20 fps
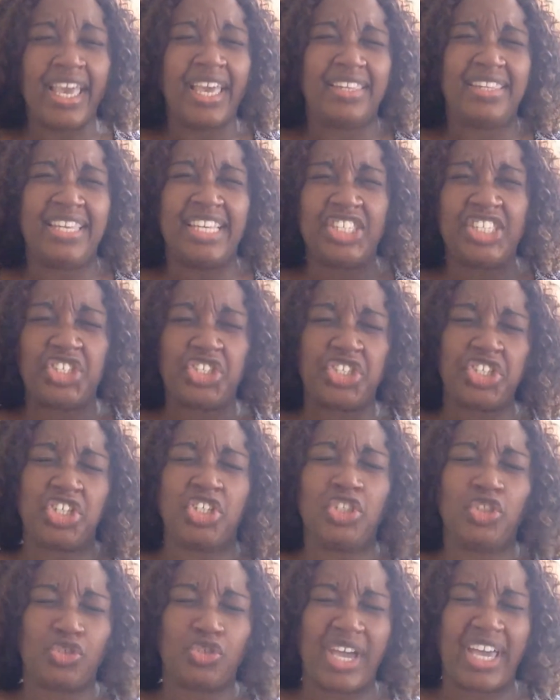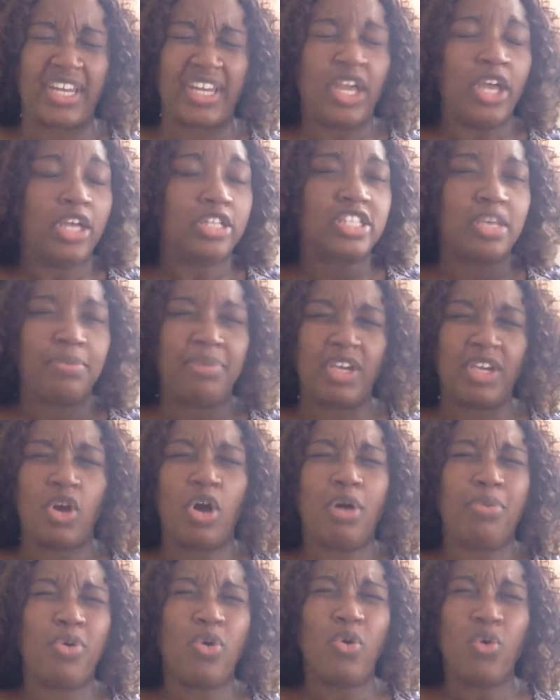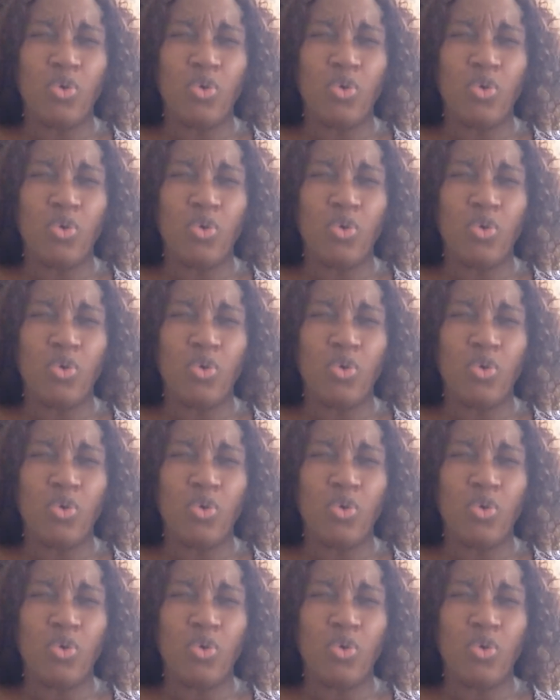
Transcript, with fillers: these children to become